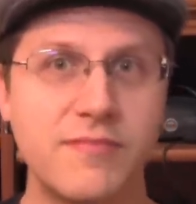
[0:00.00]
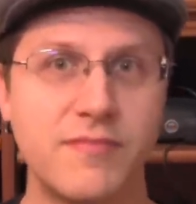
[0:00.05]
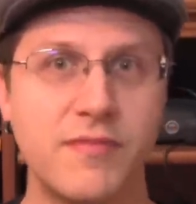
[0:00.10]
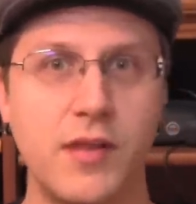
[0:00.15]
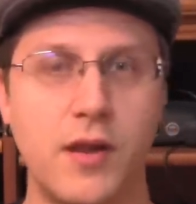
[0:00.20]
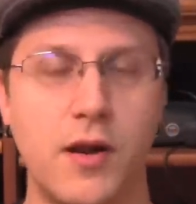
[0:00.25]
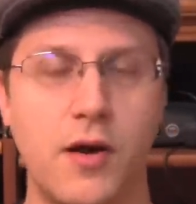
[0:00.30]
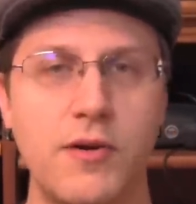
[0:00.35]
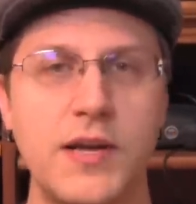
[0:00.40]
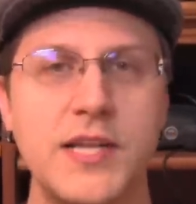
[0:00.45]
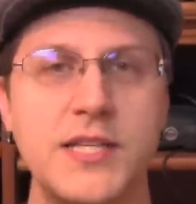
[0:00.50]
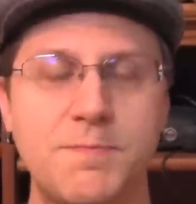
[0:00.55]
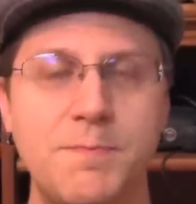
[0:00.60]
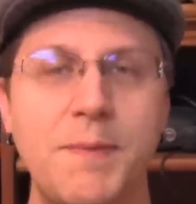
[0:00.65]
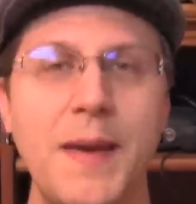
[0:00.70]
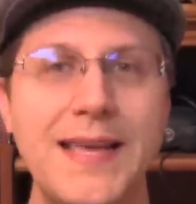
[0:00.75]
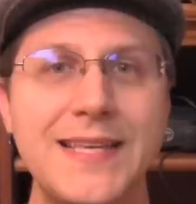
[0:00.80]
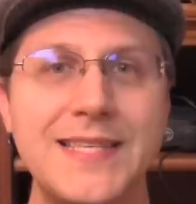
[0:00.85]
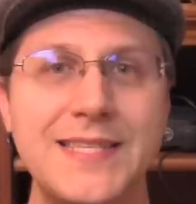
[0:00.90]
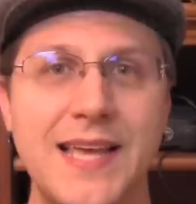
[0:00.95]
You know, it's
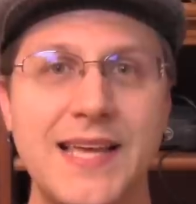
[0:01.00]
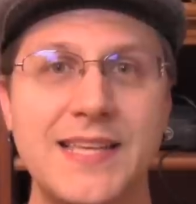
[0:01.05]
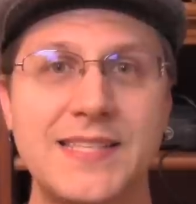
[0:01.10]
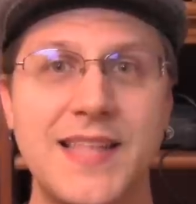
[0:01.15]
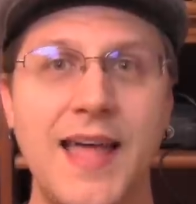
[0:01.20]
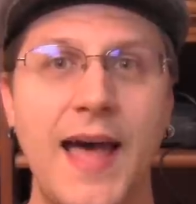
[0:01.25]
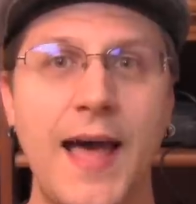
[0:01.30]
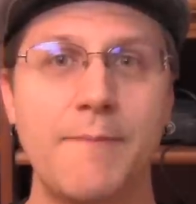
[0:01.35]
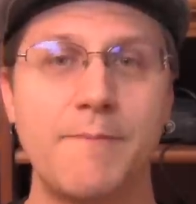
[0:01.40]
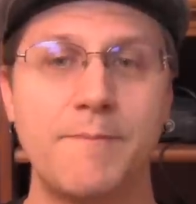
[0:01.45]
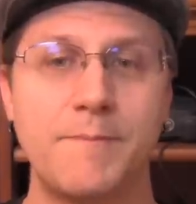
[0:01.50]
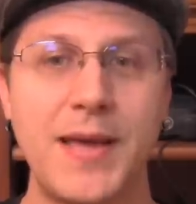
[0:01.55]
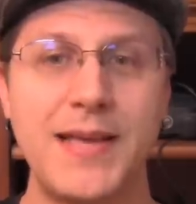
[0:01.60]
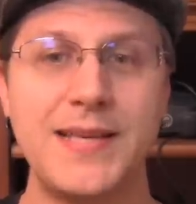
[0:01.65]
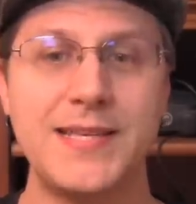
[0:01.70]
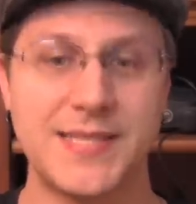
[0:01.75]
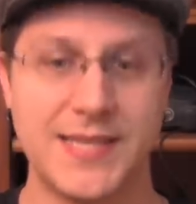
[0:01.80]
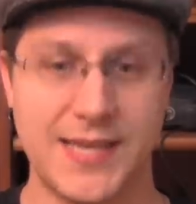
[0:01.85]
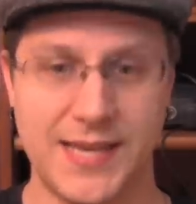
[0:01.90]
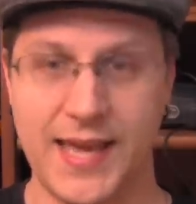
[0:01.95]
that
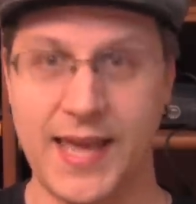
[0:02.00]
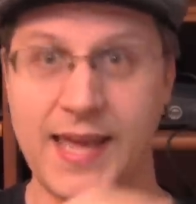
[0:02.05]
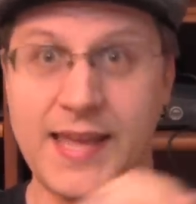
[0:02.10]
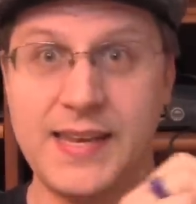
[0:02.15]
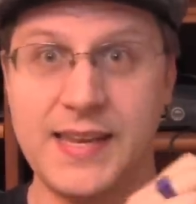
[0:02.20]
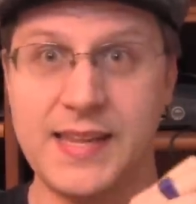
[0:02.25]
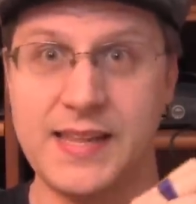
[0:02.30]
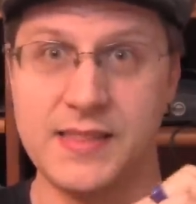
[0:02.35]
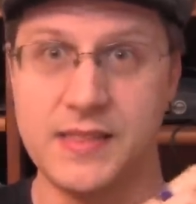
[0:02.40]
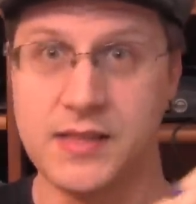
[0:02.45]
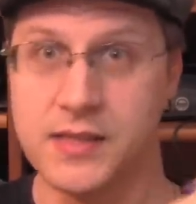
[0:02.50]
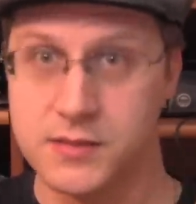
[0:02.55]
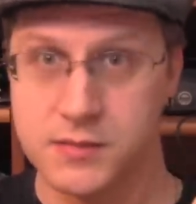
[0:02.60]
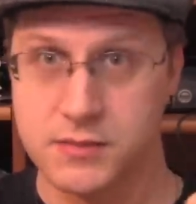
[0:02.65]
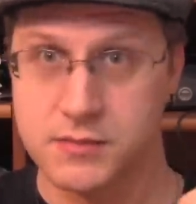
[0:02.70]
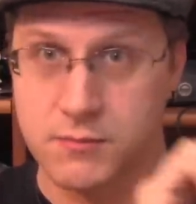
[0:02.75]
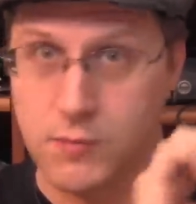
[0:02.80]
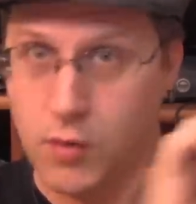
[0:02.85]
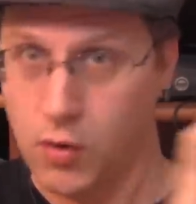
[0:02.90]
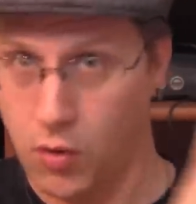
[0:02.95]
basic. And the